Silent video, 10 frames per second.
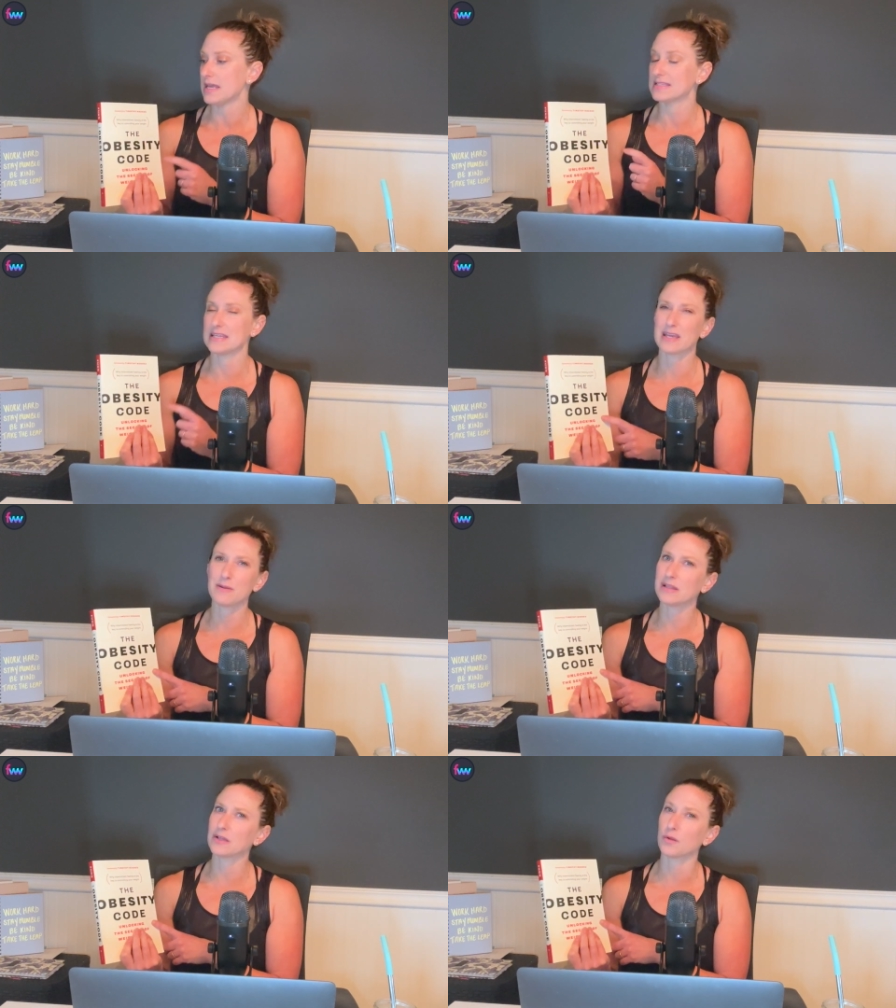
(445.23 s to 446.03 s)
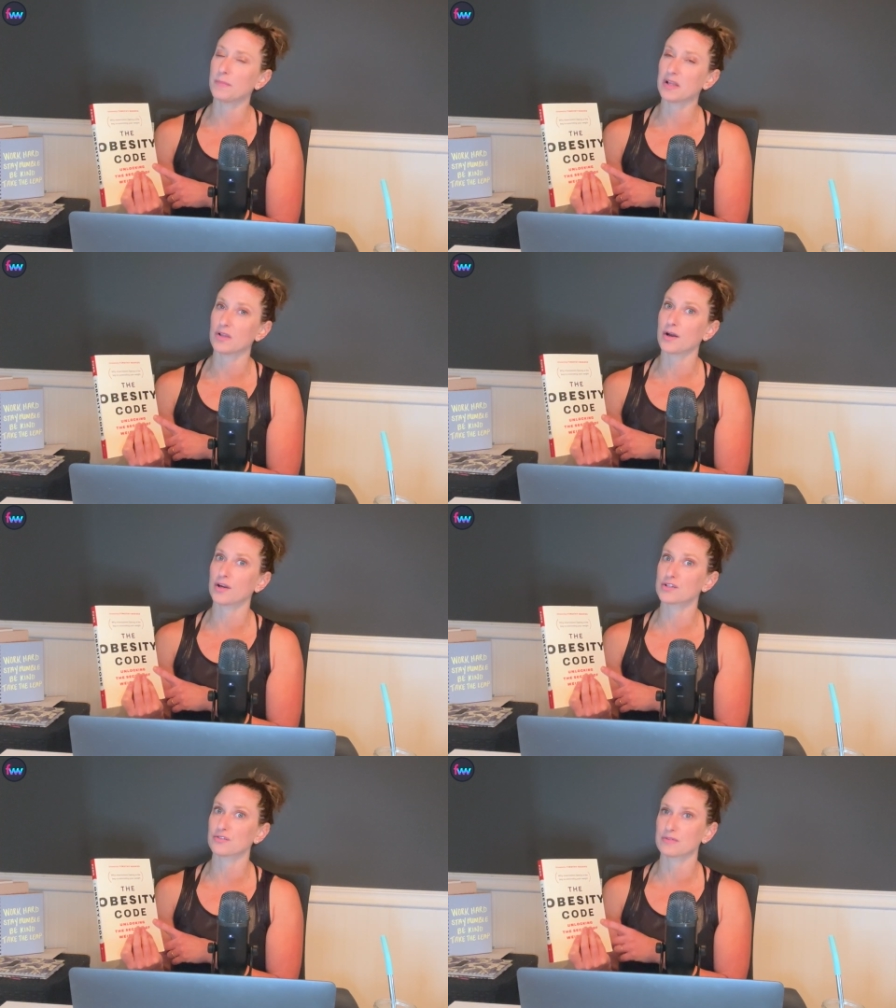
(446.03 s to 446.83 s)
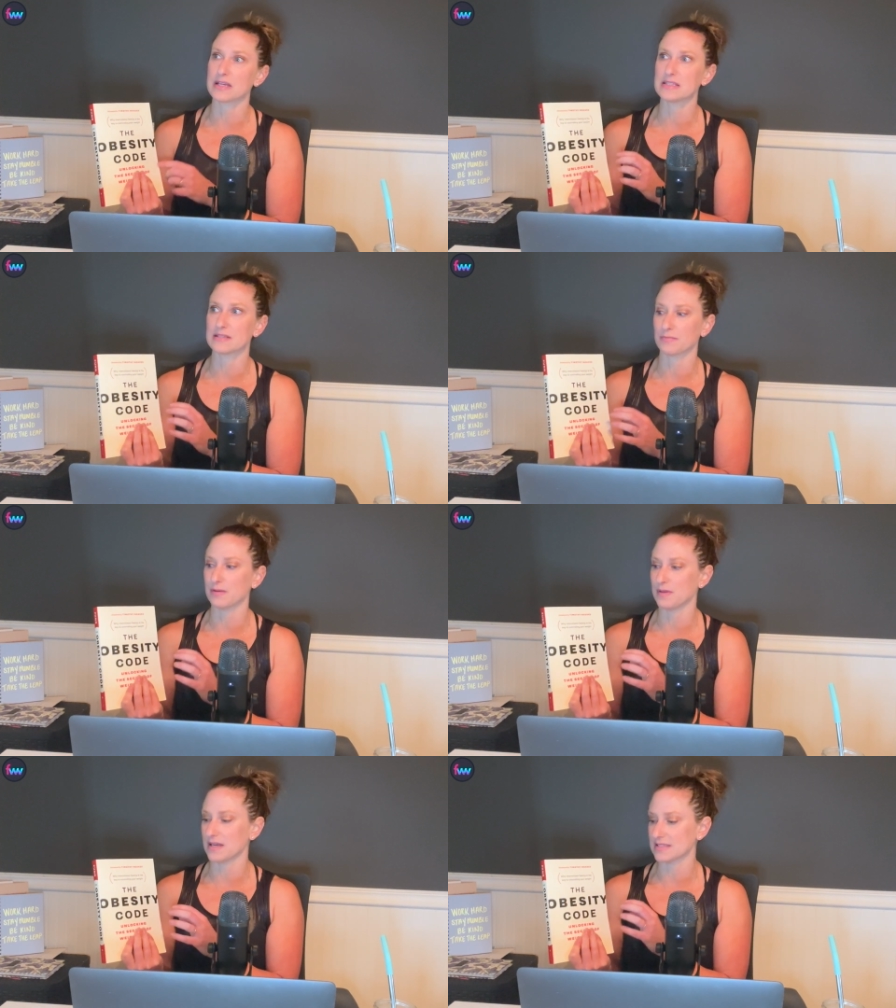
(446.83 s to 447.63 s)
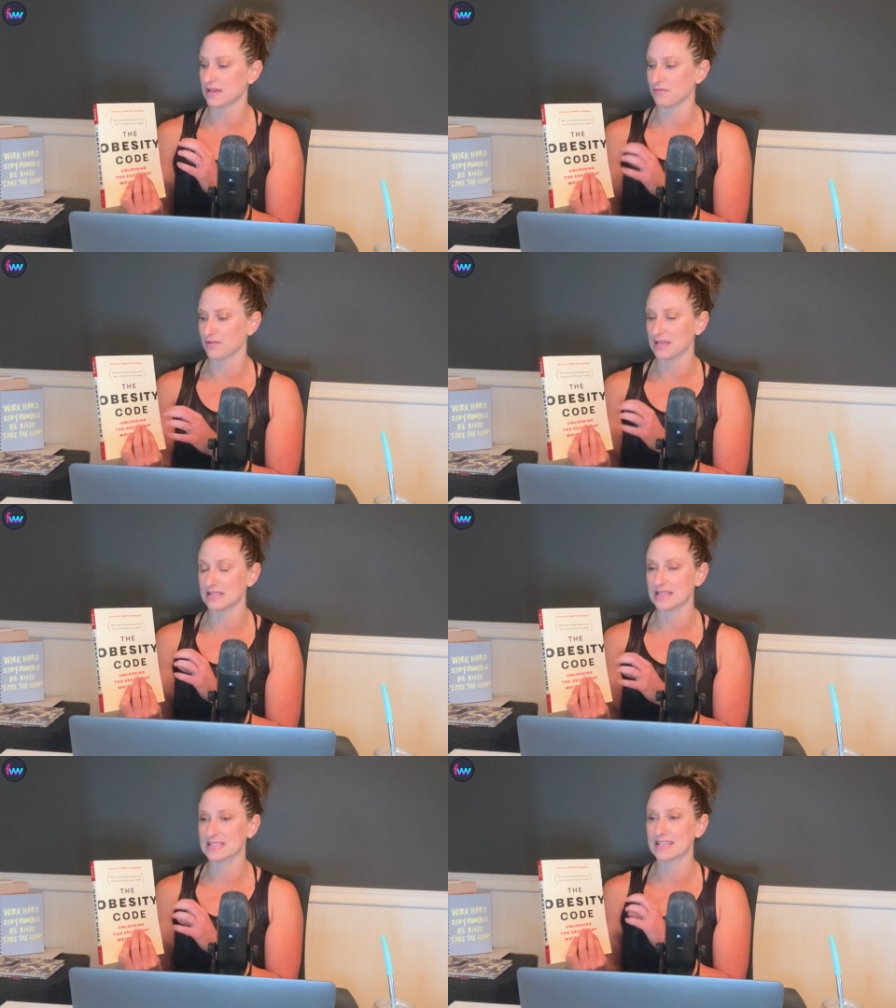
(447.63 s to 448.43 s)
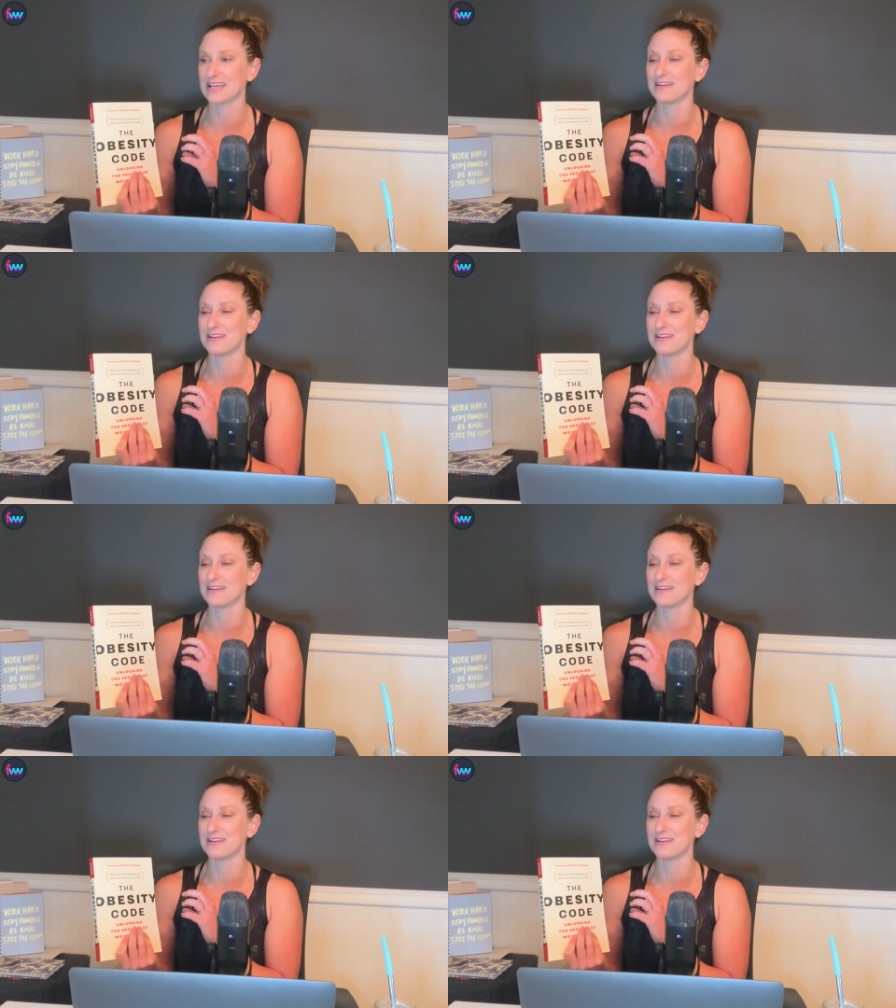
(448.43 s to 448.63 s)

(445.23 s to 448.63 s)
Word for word: It's taking a little bit longer to read simply because I read this